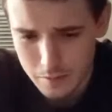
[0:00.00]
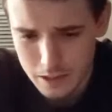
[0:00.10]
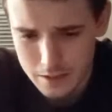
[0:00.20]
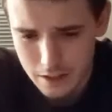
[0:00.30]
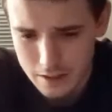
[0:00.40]

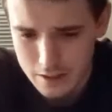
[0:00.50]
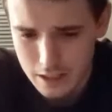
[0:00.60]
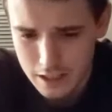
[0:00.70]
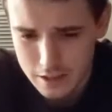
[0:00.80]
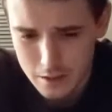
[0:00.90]
When he's like
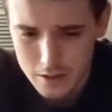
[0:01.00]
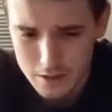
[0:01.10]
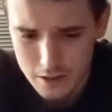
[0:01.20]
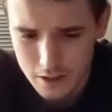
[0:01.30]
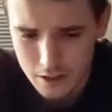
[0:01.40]
skinny Tony
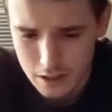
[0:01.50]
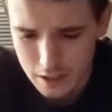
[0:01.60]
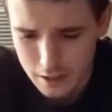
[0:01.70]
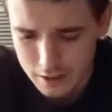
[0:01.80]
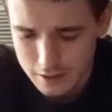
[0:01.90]
Stark
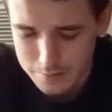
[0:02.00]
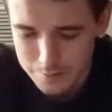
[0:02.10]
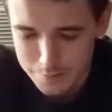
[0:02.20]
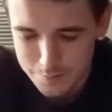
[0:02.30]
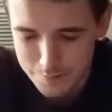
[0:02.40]
or
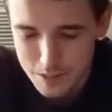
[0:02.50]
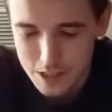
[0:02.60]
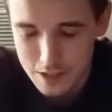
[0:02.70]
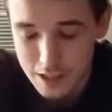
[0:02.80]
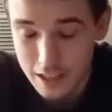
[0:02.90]

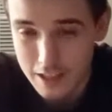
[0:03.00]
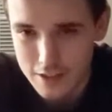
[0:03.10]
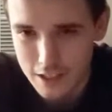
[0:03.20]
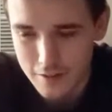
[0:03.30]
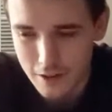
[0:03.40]
skinny
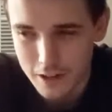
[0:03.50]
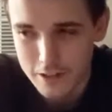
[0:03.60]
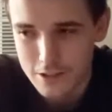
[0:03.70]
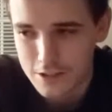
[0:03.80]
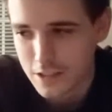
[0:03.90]
Steve
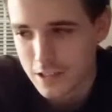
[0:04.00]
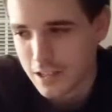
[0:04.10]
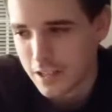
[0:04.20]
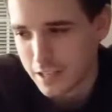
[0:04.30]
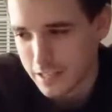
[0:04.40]
Rogers,
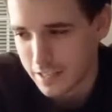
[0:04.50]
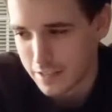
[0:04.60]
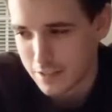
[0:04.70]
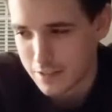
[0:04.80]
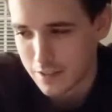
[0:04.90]
and
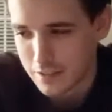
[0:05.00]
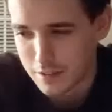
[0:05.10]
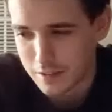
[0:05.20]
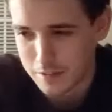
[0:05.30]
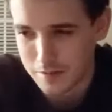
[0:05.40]
it just
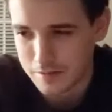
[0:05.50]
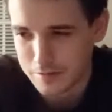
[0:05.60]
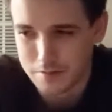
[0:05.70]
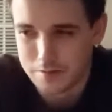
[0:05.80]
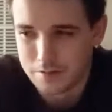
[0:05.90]

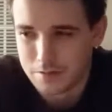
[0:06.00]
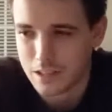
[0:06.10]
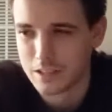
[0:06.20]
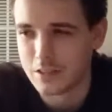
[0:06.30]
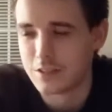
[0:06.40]

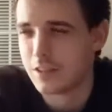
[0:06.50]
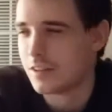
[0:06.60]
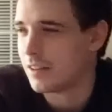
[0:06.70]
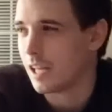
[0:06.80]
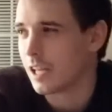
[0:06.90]

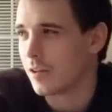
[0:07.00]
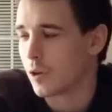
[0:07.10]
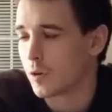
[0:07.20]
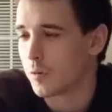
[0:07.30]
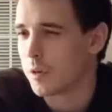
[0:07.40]
didn't like
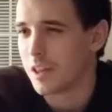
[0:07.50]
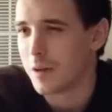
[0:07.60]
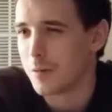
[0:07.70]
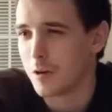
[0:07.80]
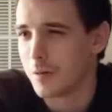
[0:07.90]
click with me
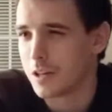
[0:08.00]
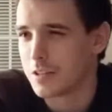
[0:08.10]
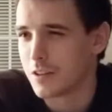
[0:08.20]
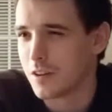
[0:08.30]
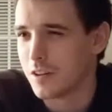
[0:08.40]
that well when I
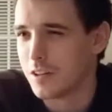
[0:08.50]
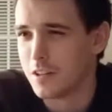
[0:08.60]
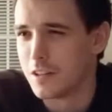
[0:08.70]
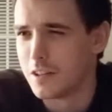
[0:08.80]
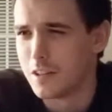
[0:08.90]
saw it.
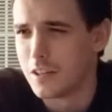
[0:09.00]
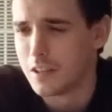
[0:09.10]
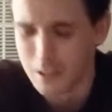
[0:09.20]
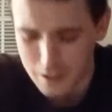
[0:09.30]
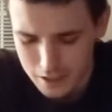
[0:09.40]

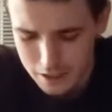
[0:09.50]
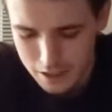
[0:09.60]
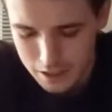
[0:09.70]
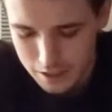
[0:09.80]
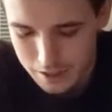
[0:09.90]

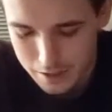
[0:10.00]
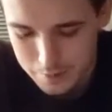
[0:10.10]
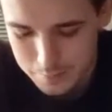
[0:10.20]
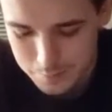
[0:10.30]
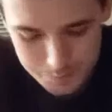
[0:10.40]

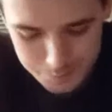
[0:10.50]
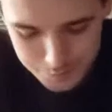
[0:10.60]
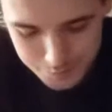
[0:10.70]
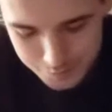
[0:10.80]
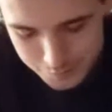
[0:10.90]
Um,
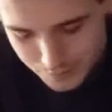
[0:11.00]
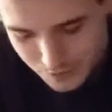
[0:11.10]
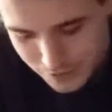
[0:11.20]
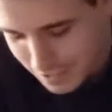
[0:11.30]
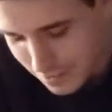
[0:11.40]

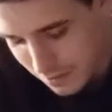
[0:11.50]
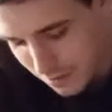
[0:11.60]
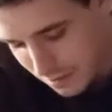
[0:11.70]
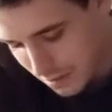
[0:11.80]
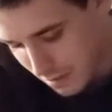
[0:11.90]
Next on
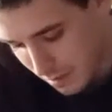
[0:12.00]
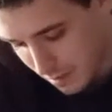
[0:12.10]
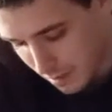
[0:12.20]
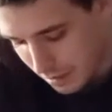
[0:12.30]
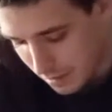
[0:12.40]
the list,
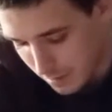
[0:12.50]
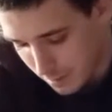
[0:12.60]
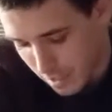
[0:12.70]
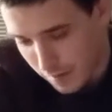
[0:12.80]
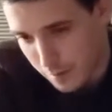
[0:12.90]
it
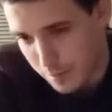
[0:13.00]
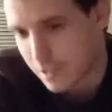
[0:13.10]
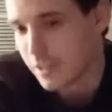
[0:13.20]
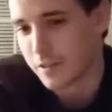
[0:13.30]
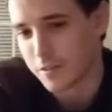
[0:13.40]
would have to
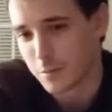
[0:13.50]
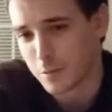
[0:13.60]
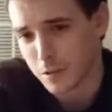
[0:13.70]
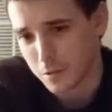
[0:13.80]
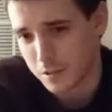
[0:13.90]
be The
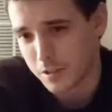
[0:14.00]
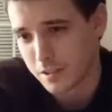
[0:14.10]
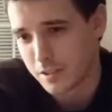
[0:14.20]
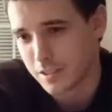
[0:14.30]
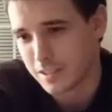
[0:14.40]
Incredible Hulk.
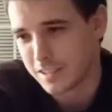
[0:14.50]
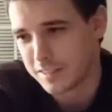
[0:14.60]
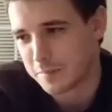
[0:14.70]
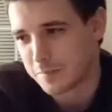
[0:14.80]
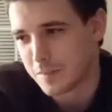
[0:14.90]

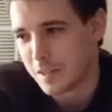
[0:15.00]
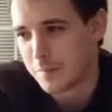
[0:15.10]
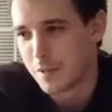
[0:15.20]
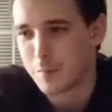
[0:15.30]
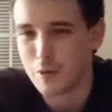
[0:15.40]

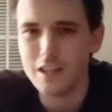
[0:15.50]
Now,